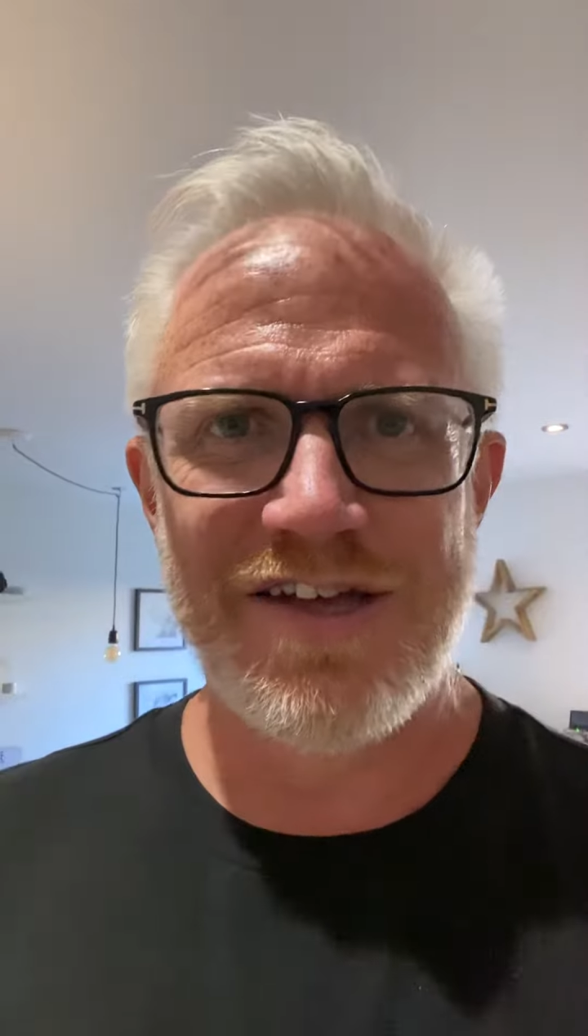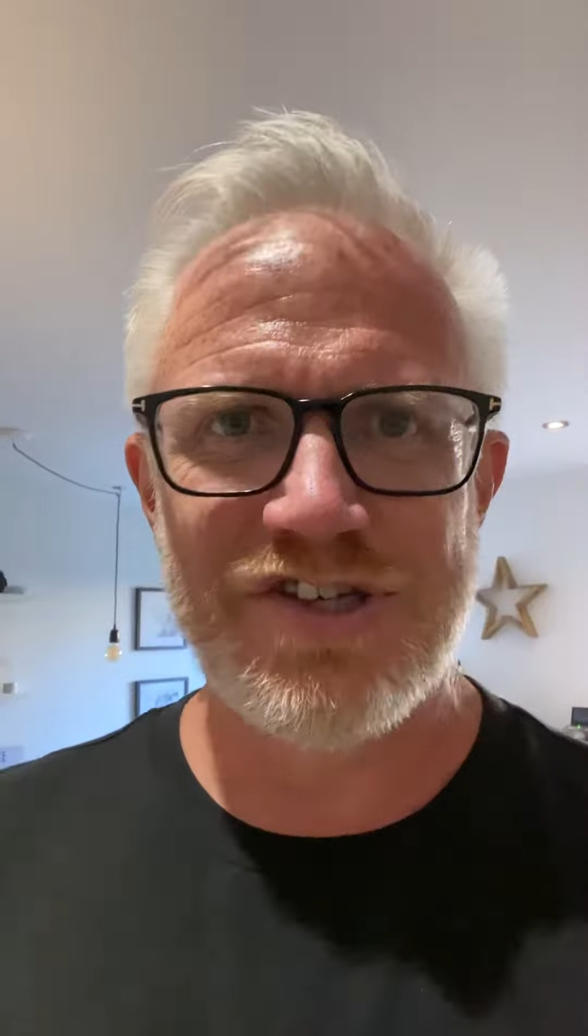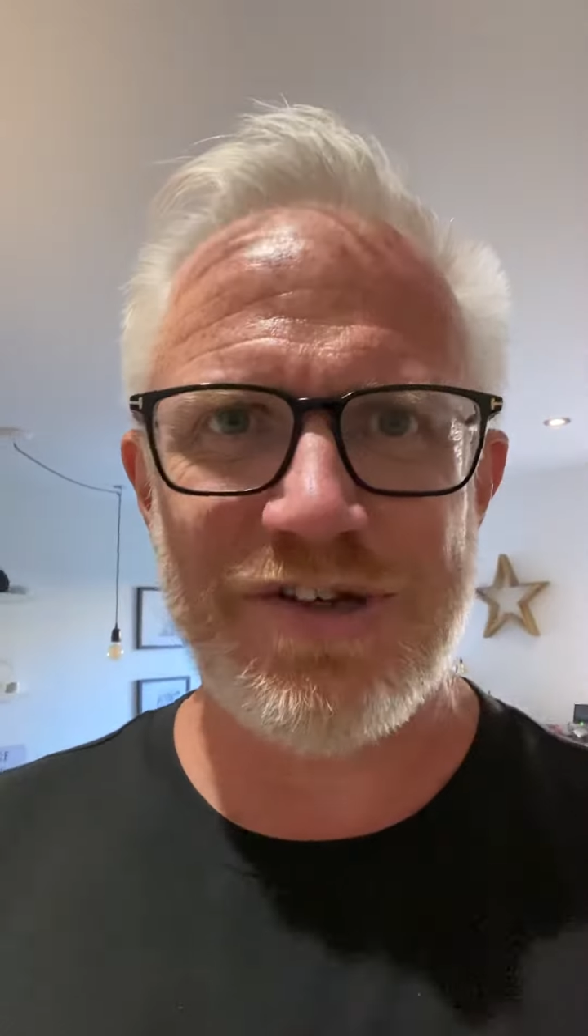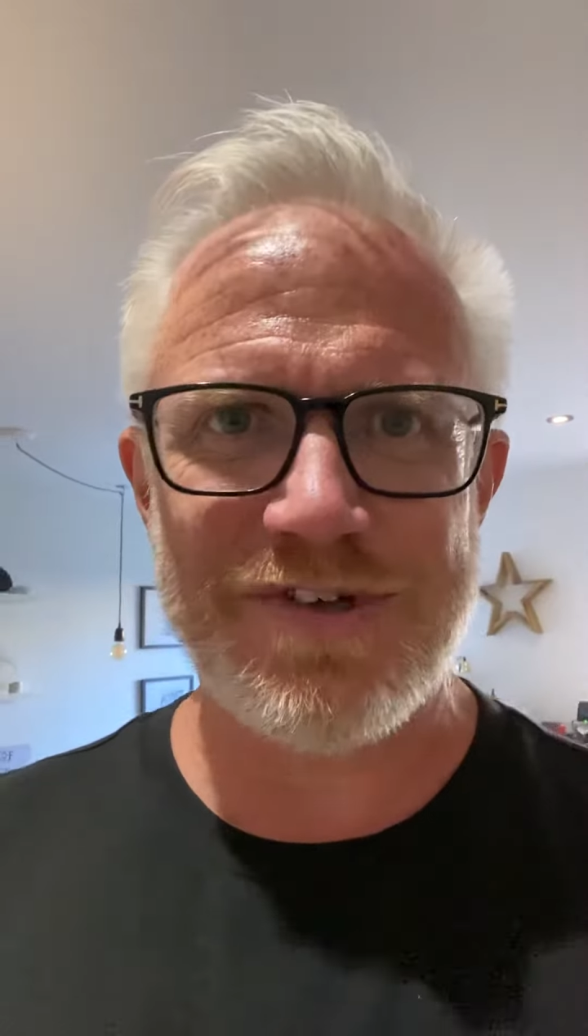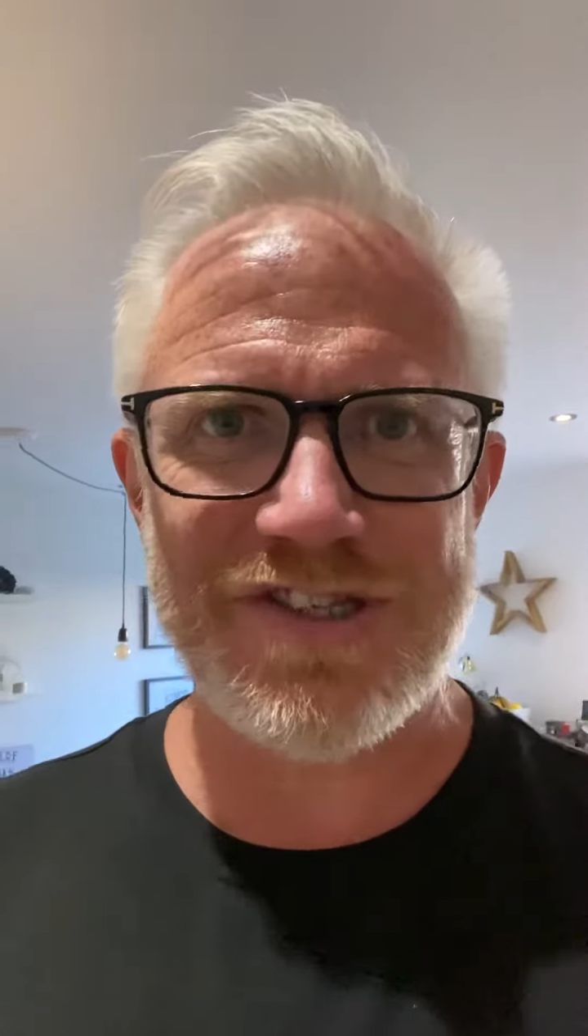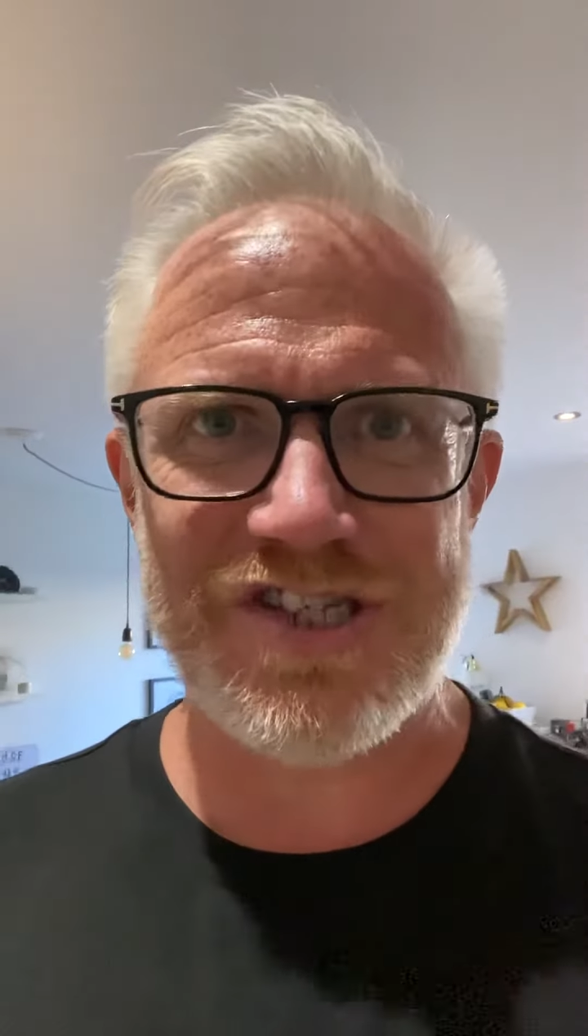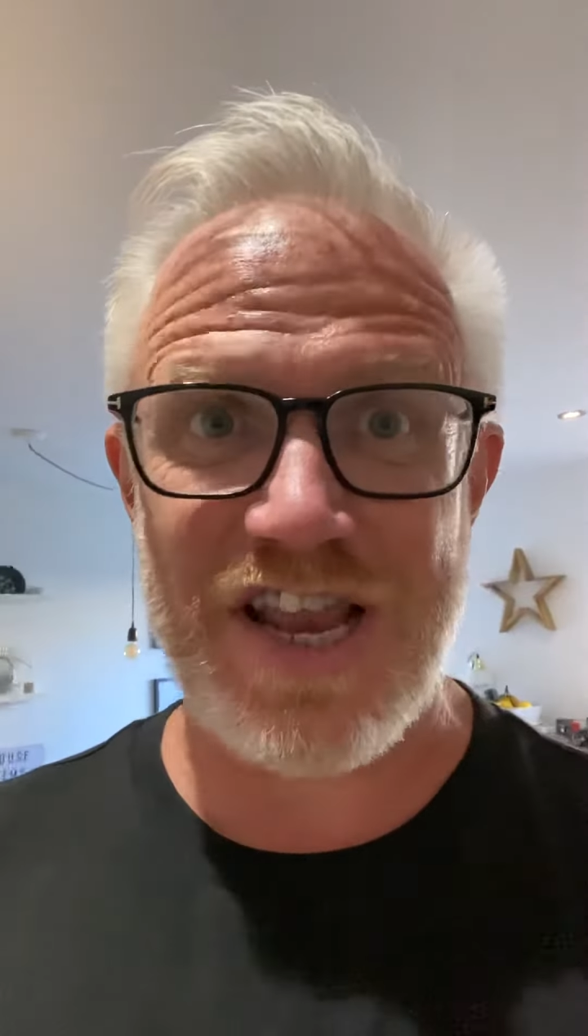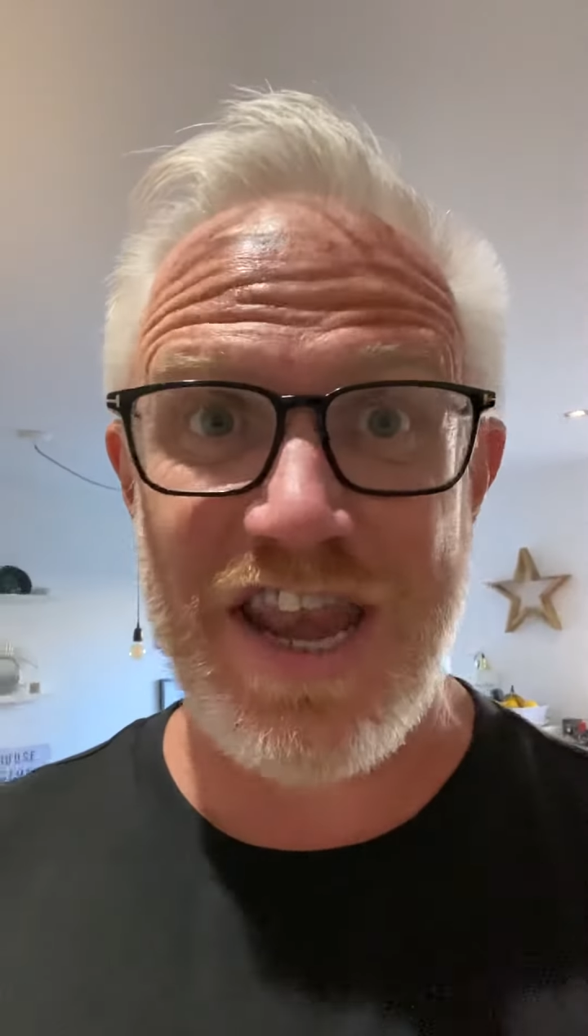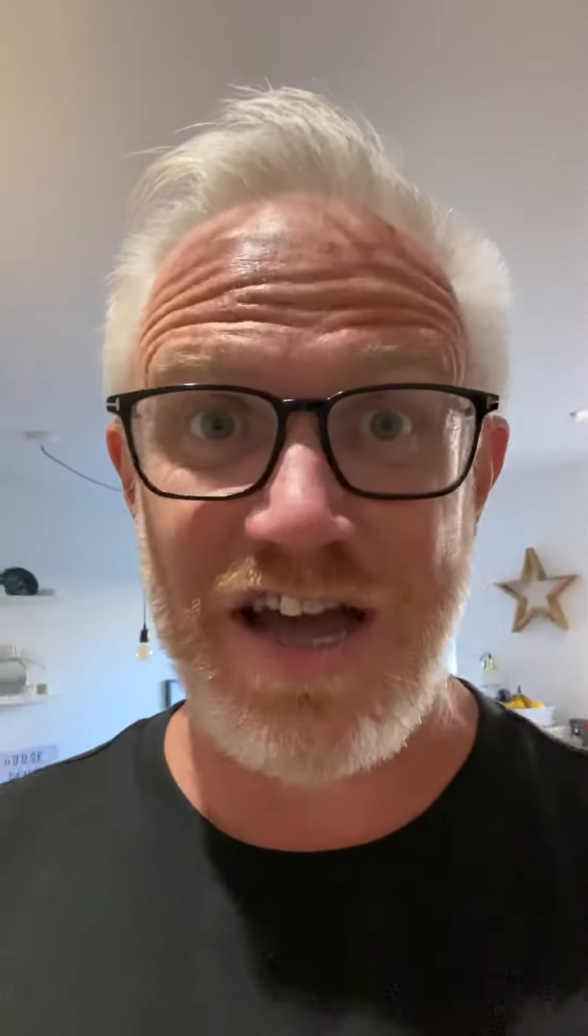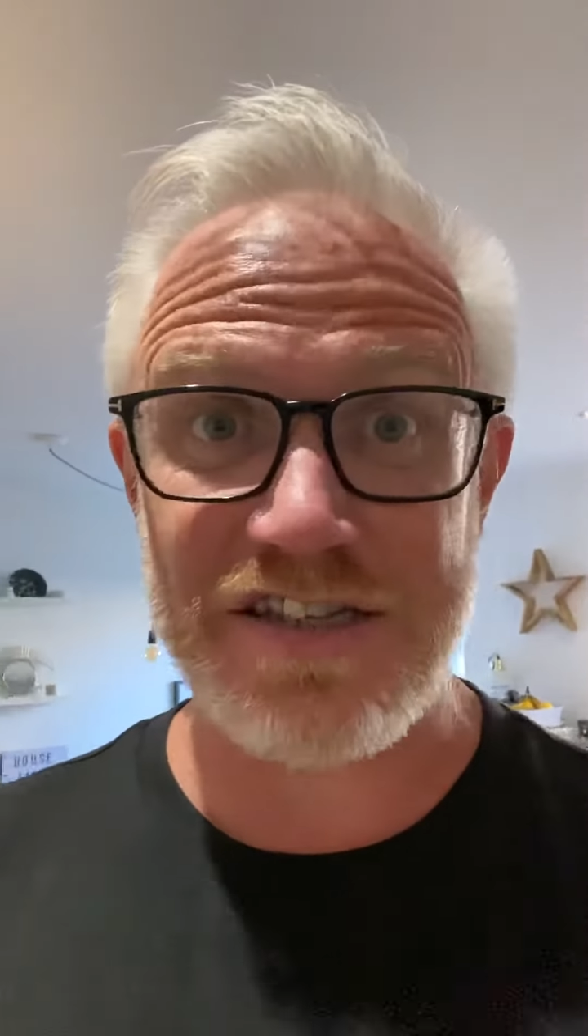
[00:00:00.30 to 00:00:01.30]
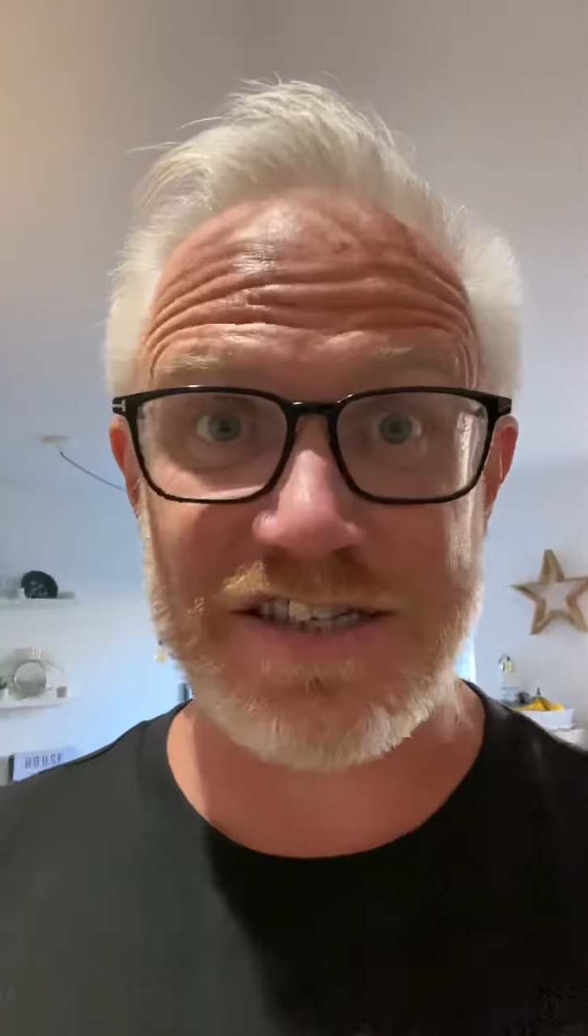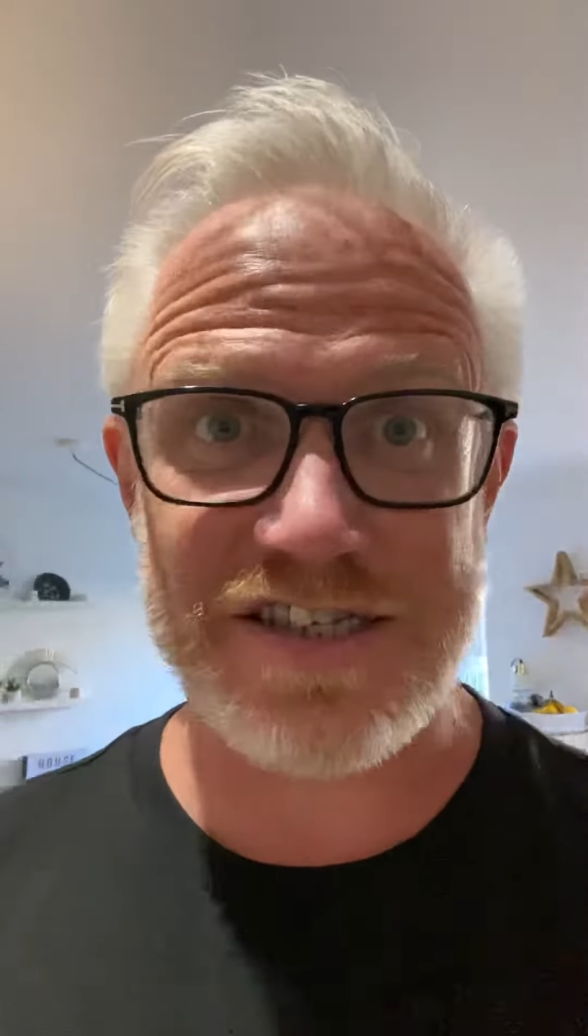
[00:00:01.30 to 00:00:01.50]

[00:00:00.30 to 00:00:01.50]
So in tonight's